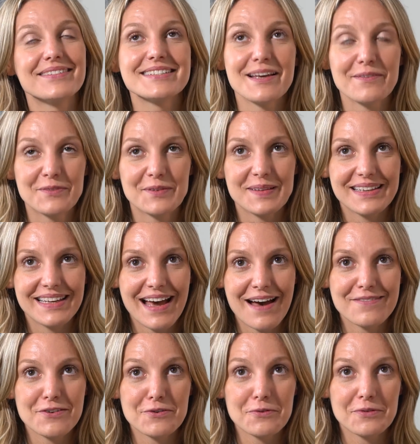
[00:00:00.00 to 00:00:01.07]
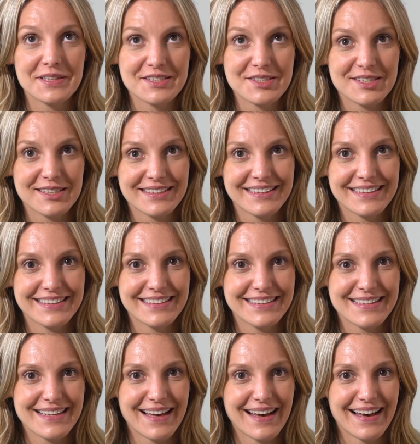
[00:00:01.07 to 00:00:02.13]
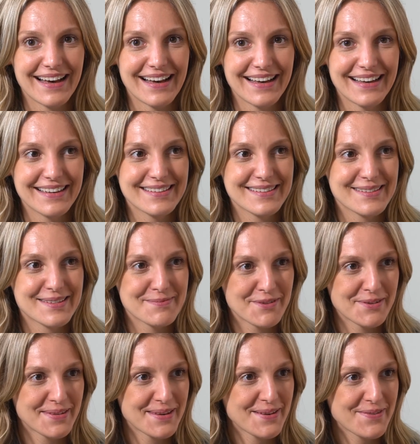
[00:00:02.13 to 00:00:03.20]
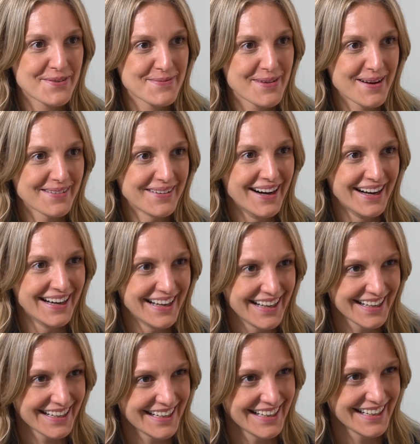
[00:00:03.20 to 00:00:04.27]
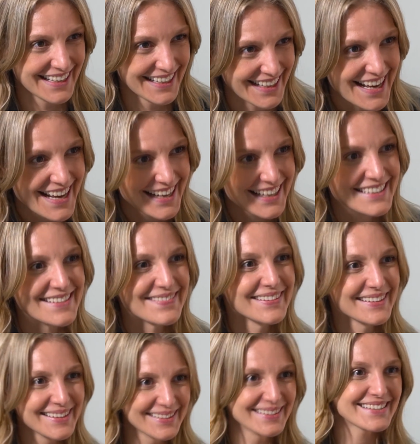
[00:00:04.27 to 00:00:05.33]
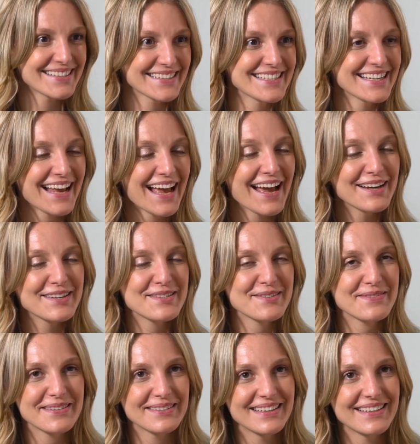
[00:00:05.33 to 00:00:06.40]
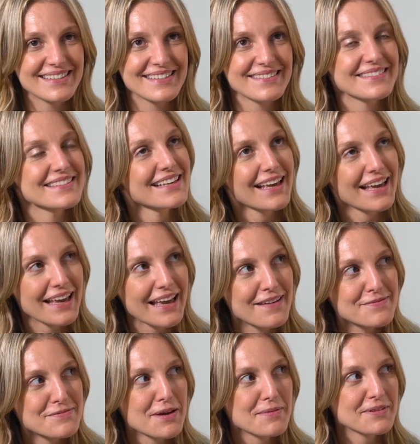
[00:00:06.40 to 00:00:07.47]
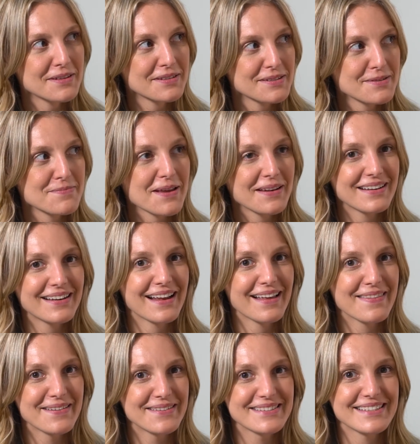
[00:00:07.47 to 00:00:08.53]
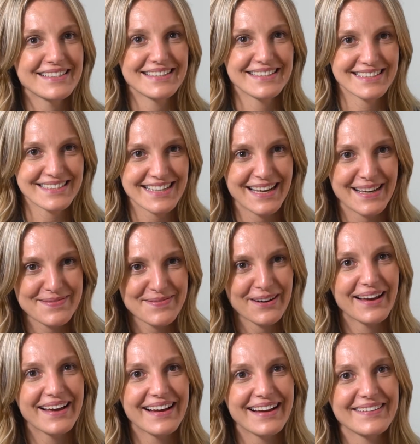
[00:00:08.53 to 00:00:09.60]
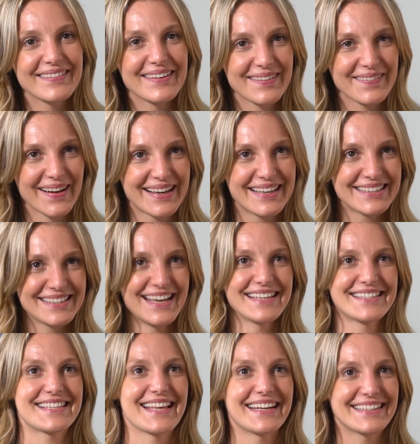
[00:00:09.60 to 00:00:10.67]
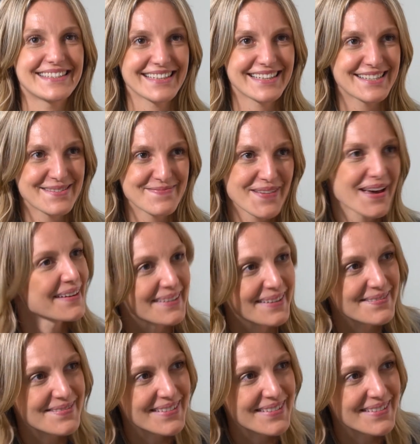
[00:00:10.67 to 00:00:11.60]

would definitely have a reishi smoothie from Erewhon, because I'm a little addicted. I actually realized I was like, I've become a little dependent on those. I need to take a break. I like recognize that addiction pattern in